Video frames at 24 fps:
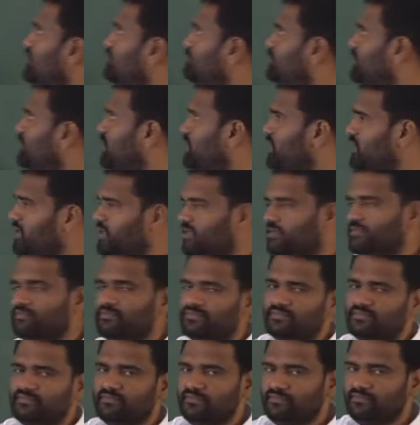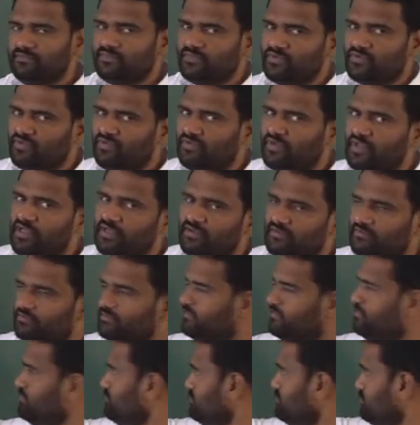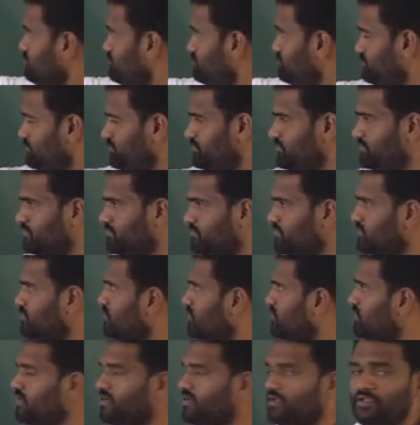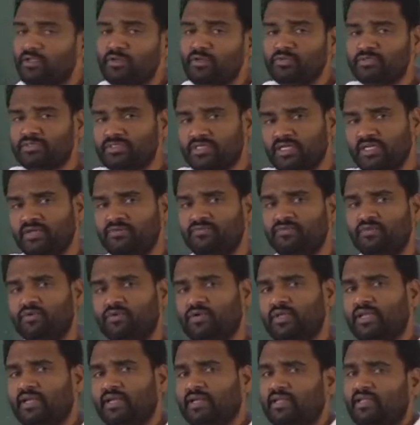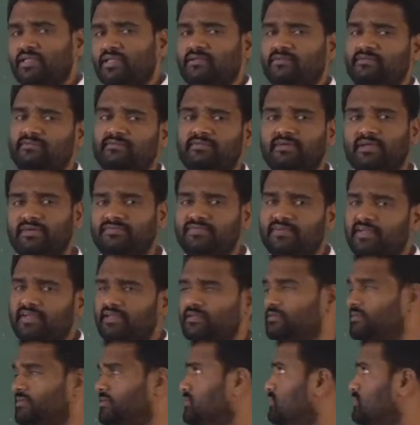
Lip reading: mainly we will use in photoelectric effect